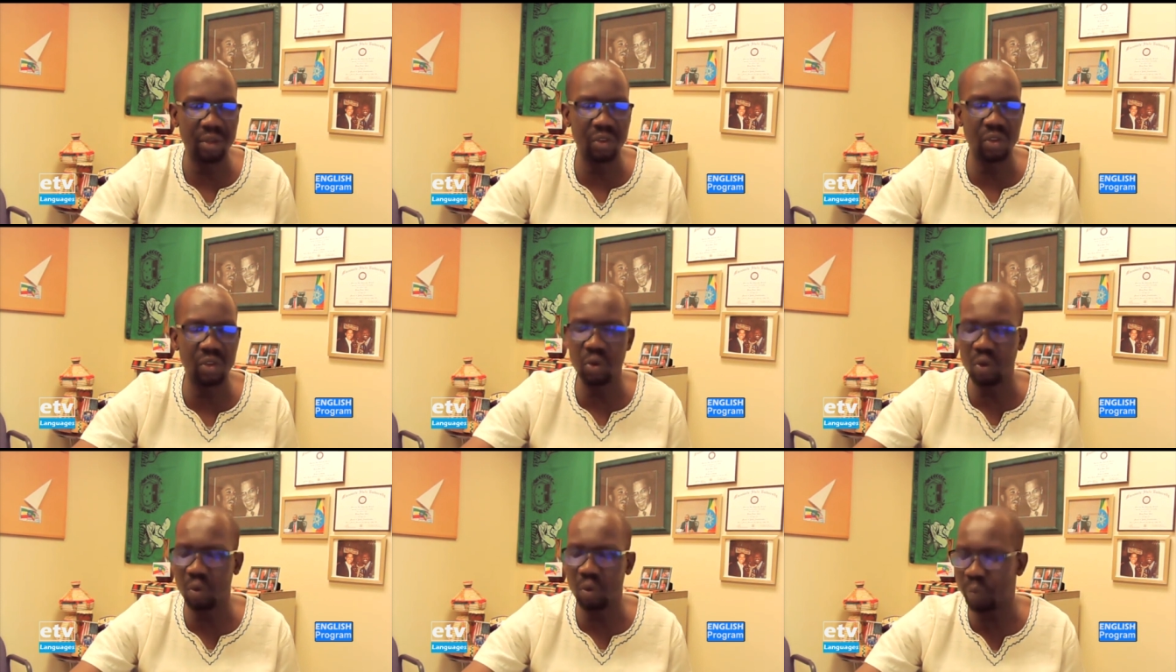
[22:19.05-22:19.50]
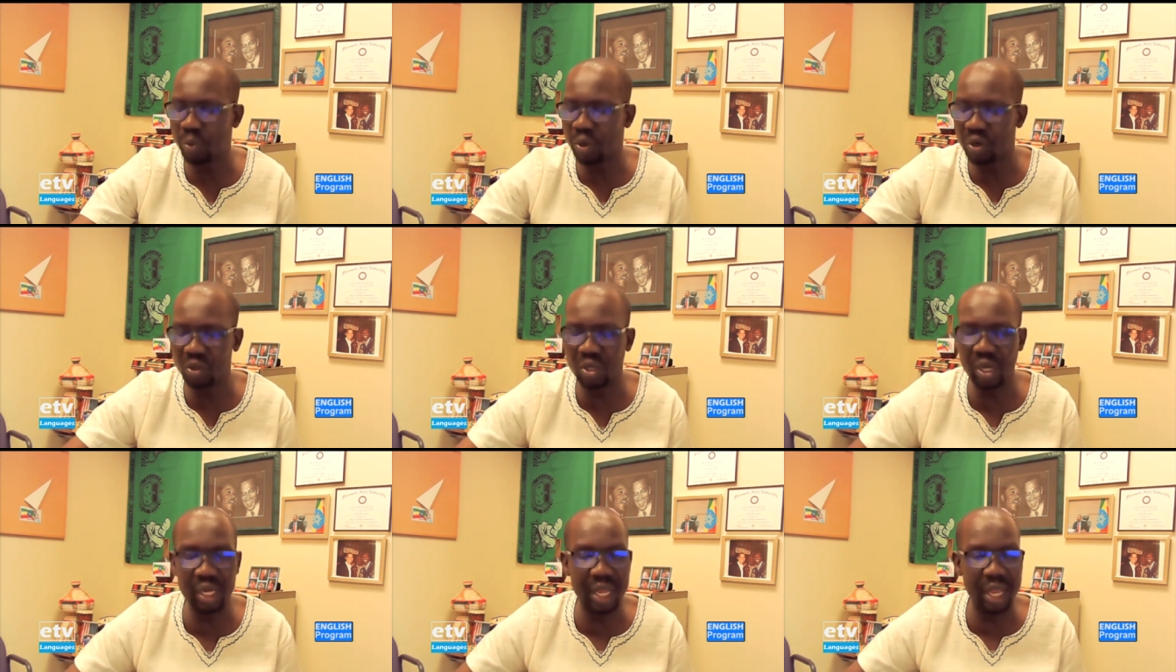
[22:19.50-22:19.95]
to a
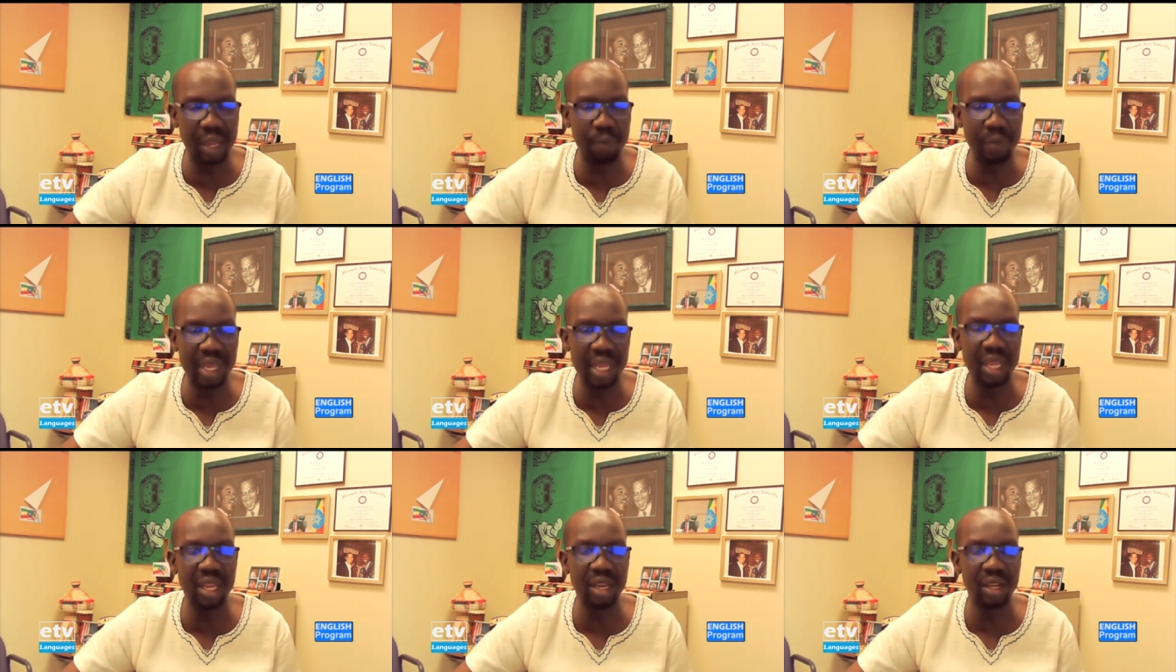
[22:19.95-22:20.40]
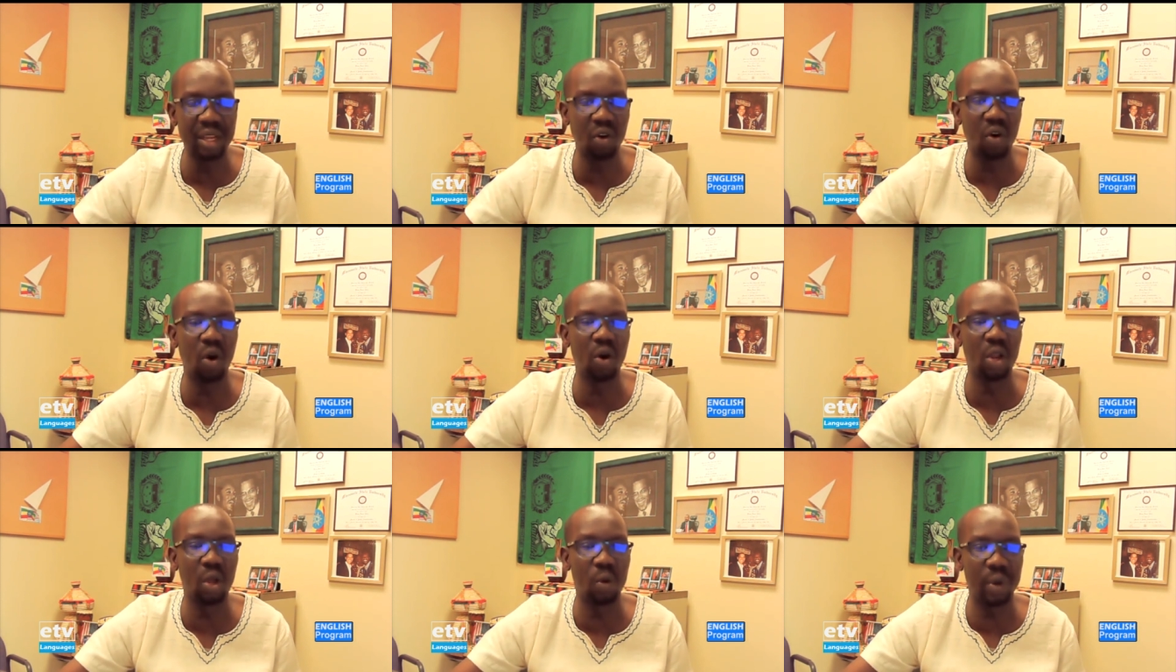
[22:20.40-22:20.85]
person like me, to
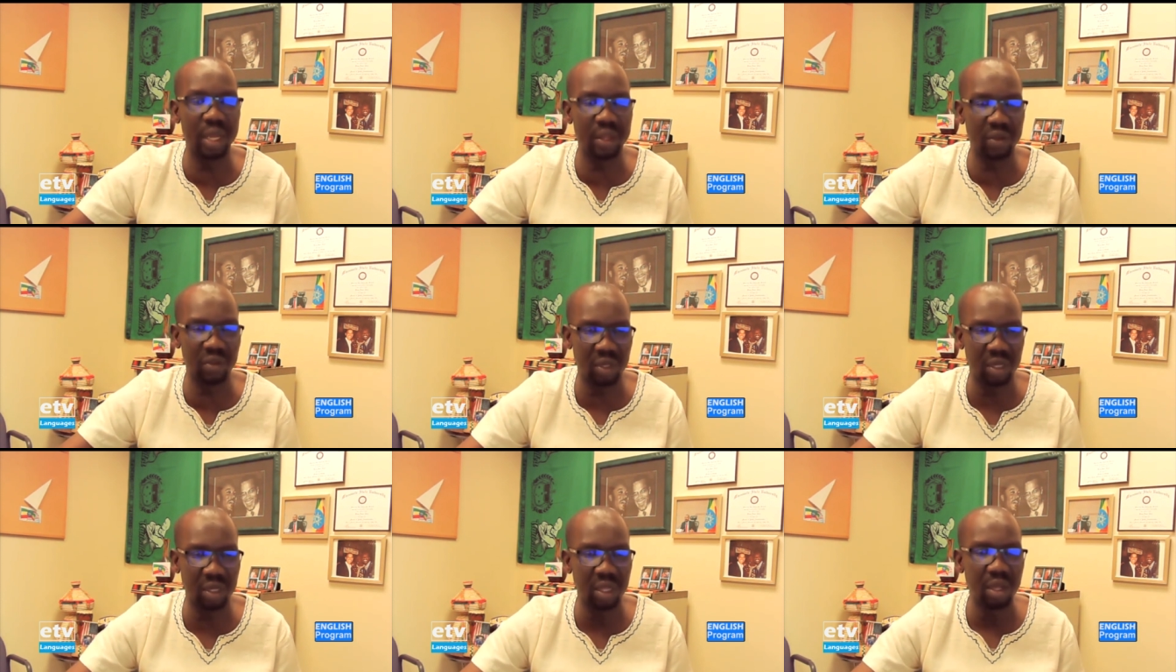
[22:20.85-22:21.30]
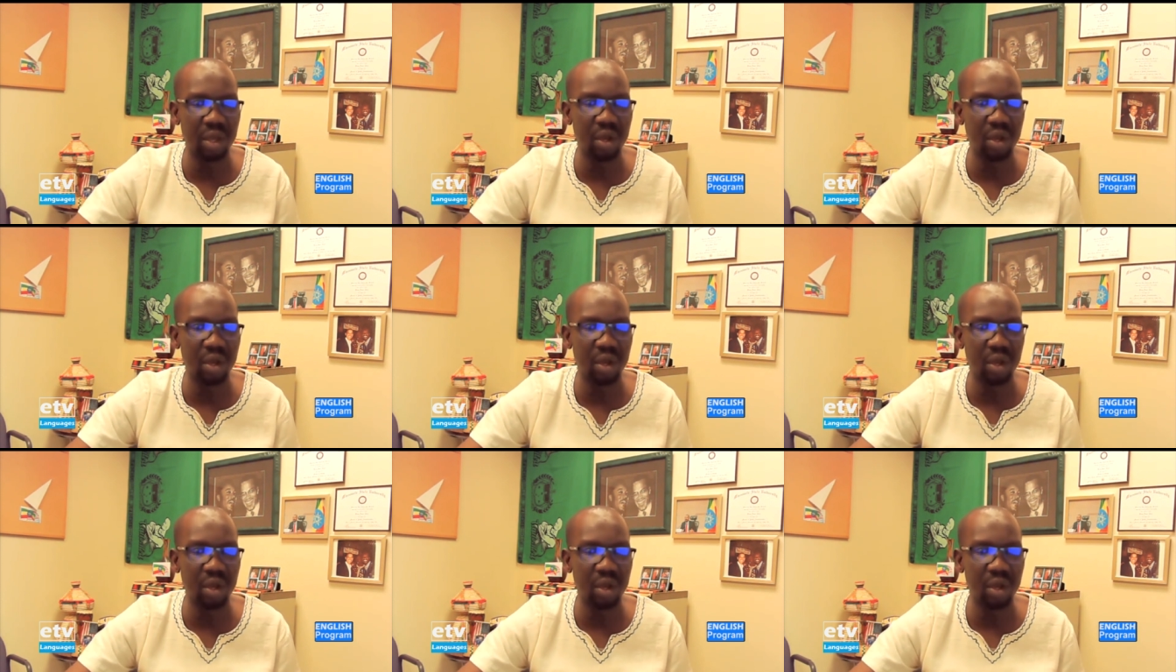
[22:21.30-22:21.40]
all of us